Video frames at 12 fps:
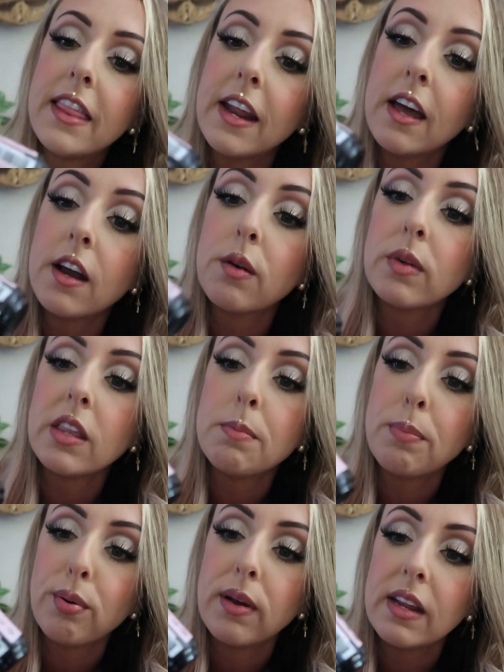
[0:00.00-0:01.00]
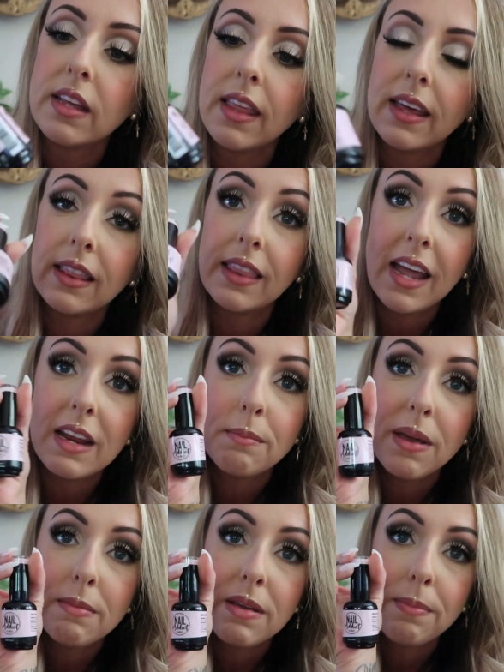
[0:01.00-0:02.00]
And then I got a really pretty like
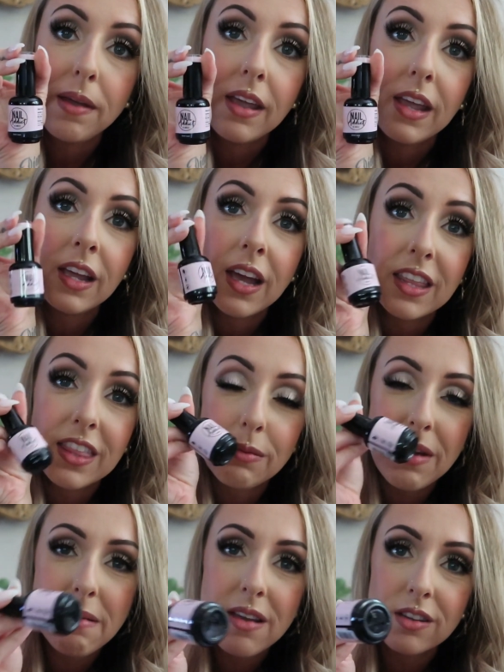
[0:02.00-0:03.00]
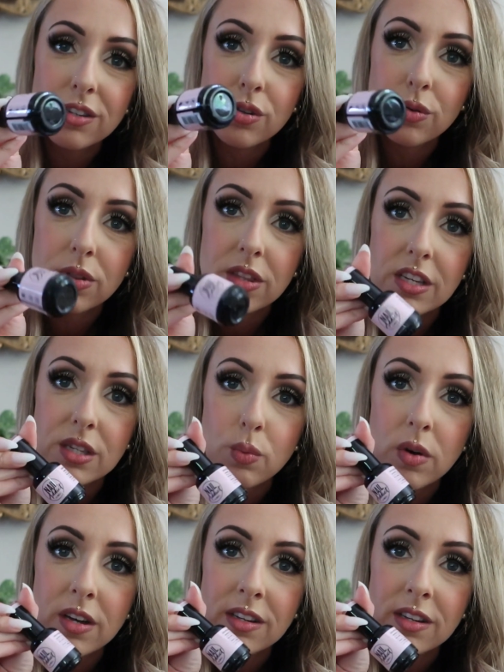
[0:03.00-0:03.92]
light baby pink. I think maybe I'll do this